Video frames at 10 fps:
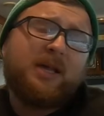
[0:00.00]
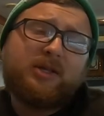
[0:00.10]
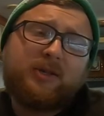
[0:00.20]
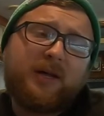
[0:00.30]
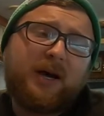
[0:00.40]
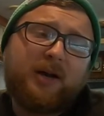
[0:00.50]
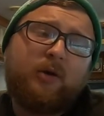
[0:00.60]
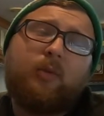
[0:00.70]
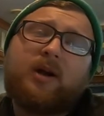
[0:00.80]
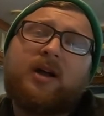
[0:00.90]
so that I know
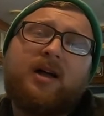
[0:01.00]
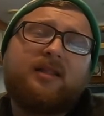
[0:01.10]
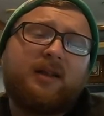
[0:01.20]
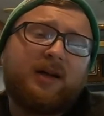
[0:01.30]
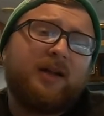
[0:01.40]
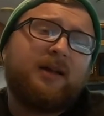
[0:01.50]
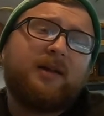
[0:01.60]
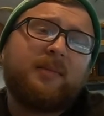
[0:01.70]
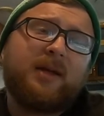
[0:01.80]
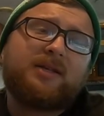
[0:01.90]
what content I need
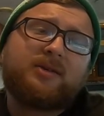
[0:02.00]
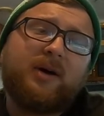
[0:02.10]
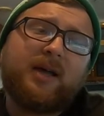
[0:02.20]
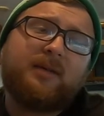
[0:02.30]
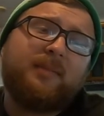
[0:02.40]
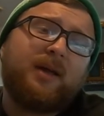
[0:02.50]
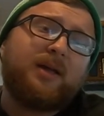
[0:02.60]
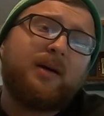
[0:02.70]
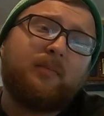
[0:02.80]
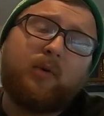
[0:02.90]
to make, so I can
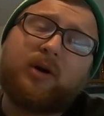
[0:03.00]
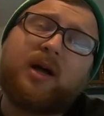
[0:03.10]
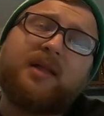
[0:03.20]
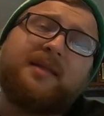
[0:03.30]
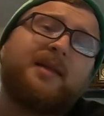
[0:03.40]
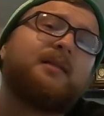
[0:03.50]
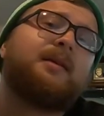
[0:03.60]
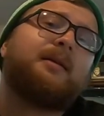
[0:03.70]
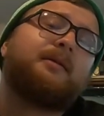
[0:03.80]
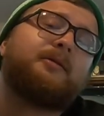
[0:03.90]
make more content
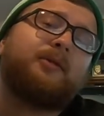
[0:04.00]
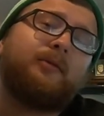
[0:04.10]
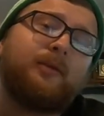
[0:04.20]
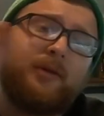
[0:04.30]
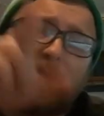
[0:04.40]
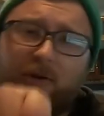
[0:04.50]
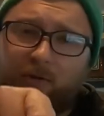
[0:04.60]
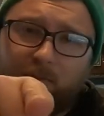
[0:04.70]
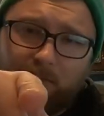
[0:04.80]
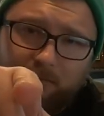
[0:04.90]
tailored to
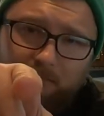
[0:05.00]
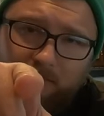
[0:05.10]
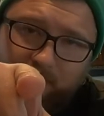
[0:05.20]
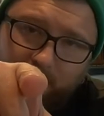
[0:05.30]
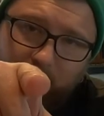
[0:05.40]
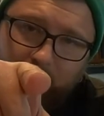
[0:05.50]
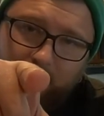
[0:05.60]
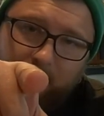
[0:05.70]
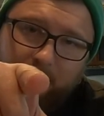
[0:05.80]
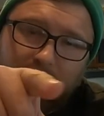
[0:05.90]
you, the viewer.
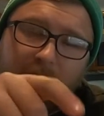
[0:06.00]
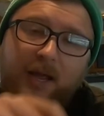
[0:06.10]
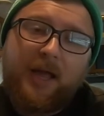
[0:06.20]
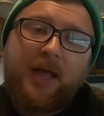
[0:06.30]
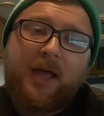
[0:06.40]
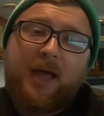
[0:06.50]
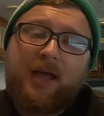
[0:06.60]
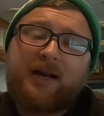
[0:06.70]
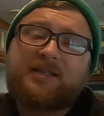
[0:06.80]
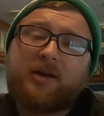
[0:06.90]

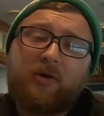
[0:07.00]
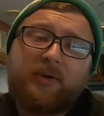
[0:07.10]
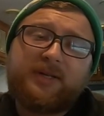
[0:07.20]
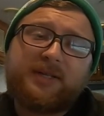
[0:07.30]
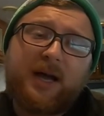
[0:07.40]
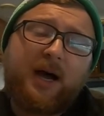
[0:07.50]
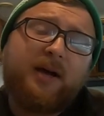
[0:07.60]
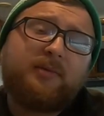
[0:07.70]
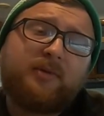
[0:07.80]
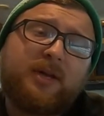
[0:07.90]
And as always,
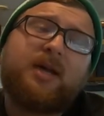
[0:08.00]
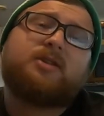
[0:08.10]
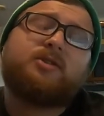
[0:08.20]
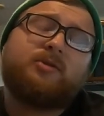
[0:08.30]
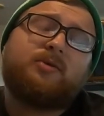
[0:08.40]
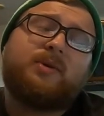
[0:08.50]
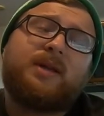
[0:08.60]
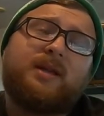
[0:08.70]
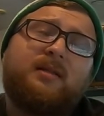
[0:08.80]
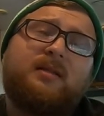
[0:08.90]
I will catch you
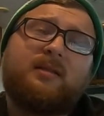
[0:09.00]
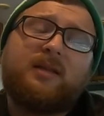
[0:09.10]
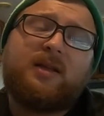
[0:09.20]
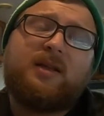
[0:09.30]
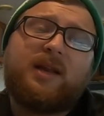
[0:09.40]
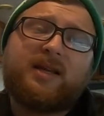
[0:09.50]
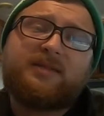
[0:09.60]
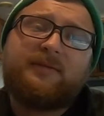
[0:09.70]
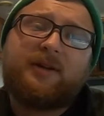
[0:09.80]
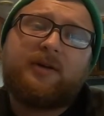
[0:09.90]
in the
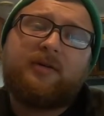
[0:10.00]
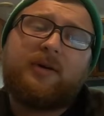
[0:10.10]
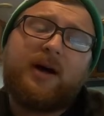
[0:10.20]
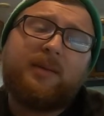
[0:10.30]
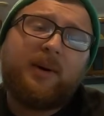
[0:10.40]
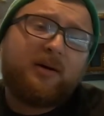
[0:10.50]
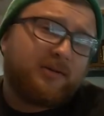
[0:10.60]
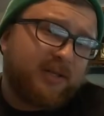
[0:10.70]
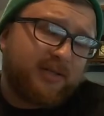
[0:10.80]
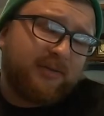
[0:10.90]
next video. I
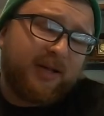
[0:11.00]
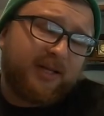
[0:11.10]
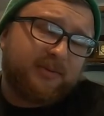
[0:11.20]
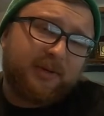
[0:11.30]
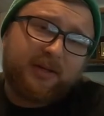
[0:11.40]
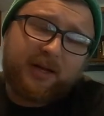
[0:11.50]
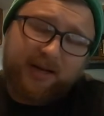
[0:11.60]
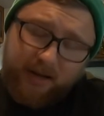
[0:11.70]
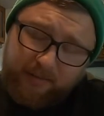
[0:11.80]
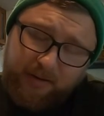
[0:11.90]
apologize for last week not
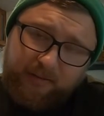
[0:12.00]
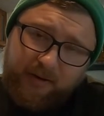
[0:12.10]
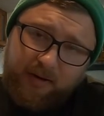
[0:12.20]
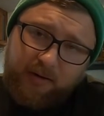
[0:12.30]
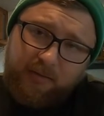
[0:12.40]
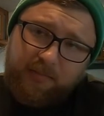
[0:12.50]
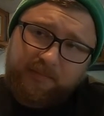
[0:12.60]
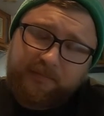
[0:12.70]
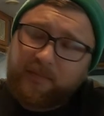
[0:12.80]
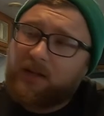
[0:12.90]
having a video.
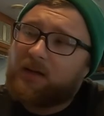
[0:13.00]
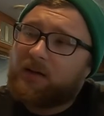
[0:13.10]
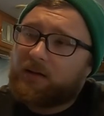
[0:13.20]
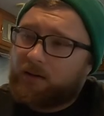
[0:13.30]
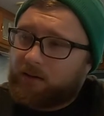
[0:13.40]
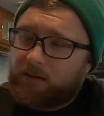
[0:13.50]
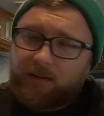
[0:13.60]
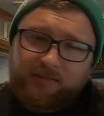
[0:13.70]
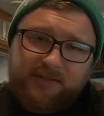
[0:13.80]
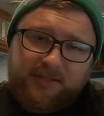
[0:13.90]

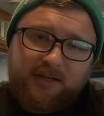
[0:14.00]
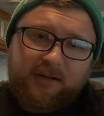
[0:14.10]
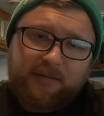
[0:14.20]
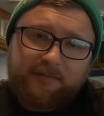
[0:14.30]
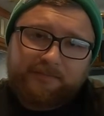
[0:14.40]
Sick.